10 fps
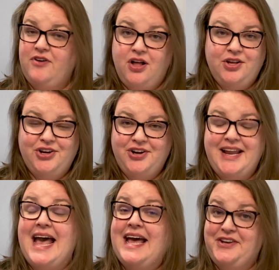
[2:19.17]
all heard
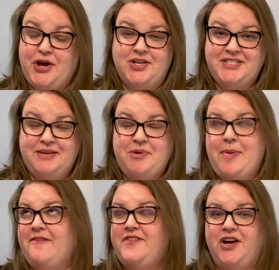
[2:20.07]
ad nauseum
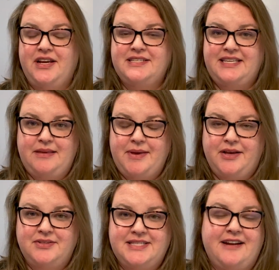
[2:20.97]
about various
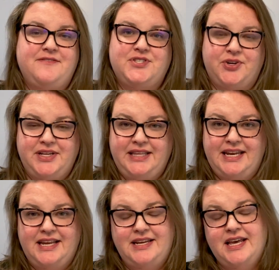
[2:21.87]
emails that have
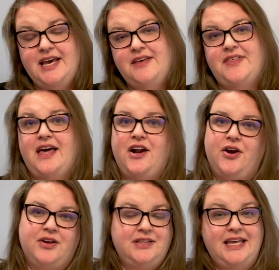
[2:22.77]
circulated that are
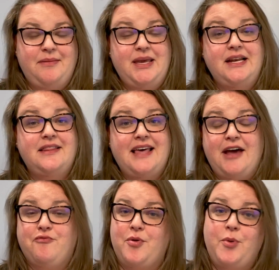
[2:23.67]
claiming
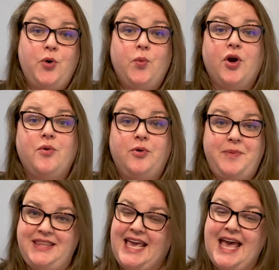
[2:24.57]
that remote work will be
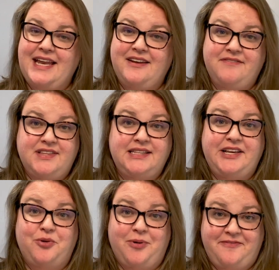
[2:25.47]
the end of the
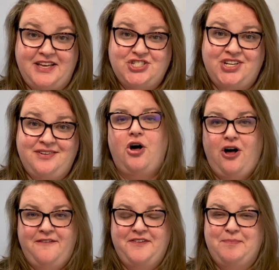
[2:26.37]
legal profession.
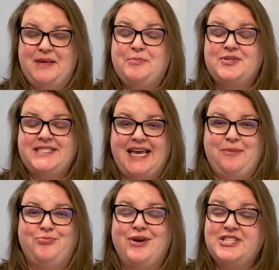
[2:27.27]
Often people
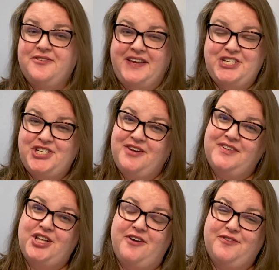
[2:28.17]
cite preservation of a
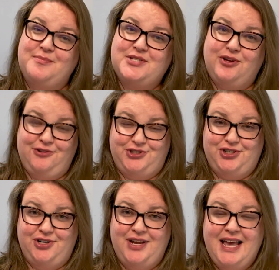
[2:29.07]
law firm's
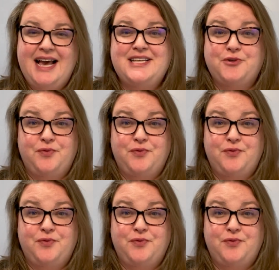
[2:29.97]
culture as a